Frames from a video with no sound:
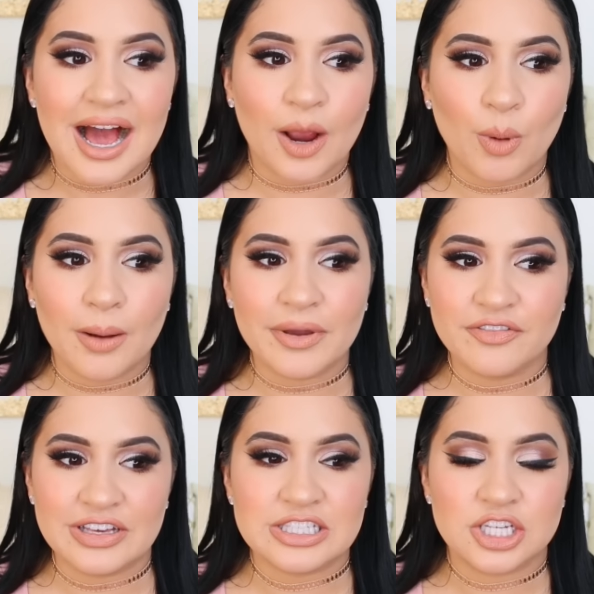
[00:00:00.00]
I want my
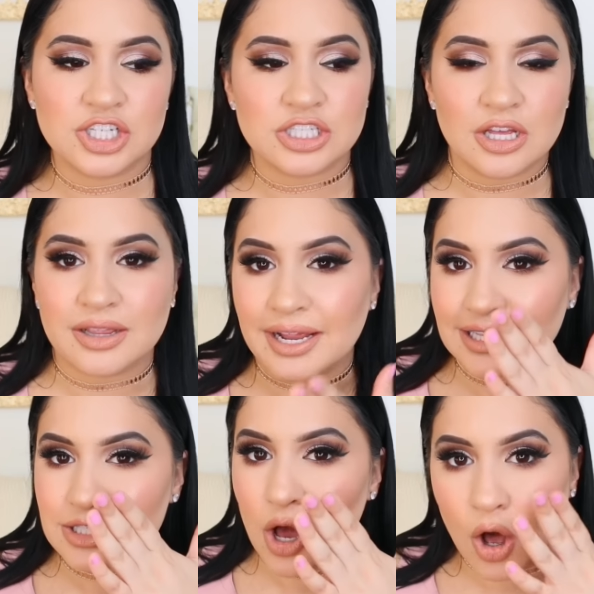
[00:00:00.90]
face to just look like
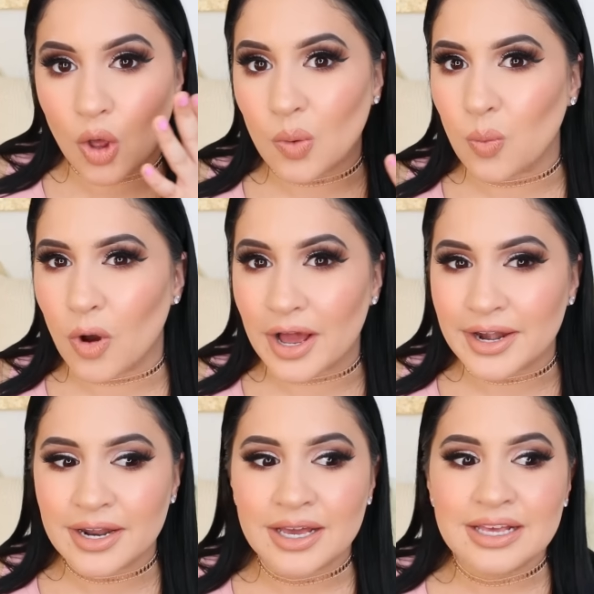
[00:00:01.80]
it's all
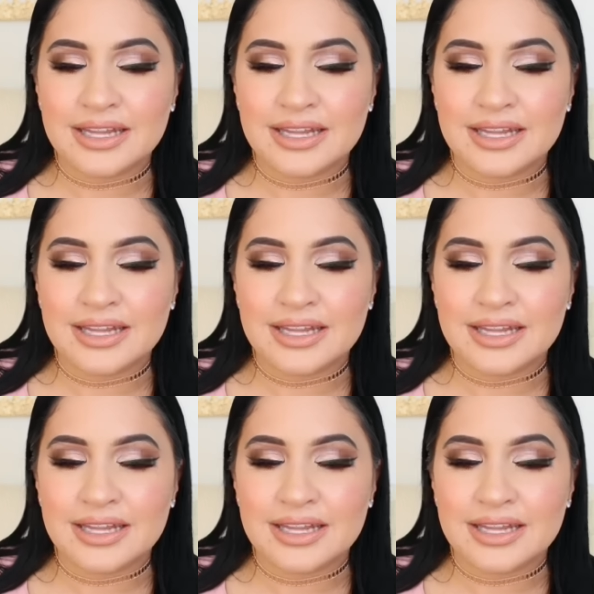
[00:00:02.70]
one.